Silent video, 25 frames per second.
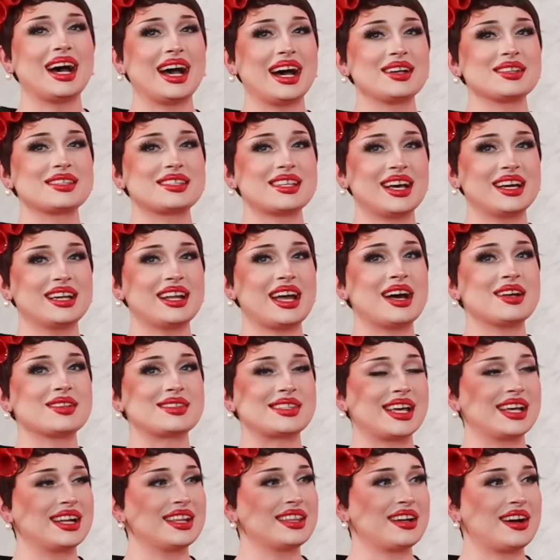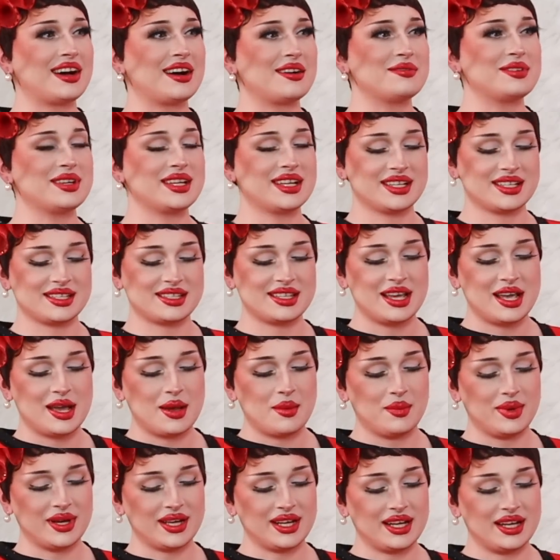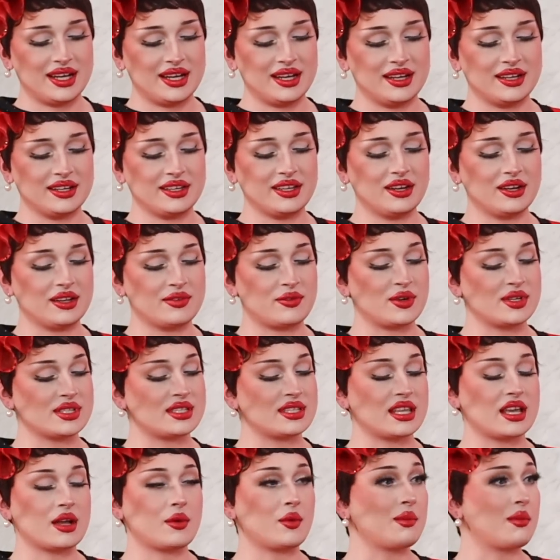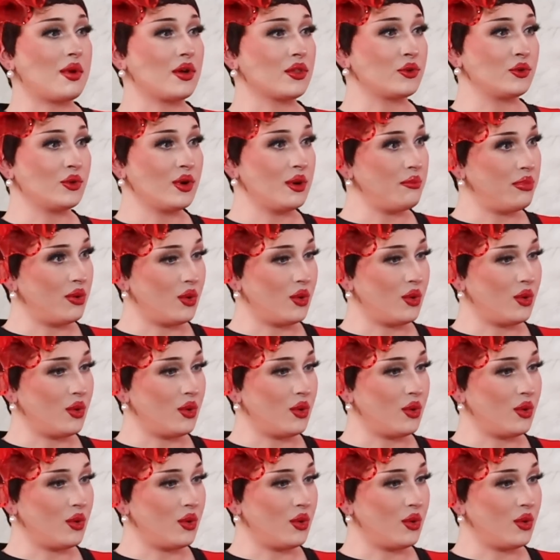Outside of the obvious. But, for instance, like we both grew up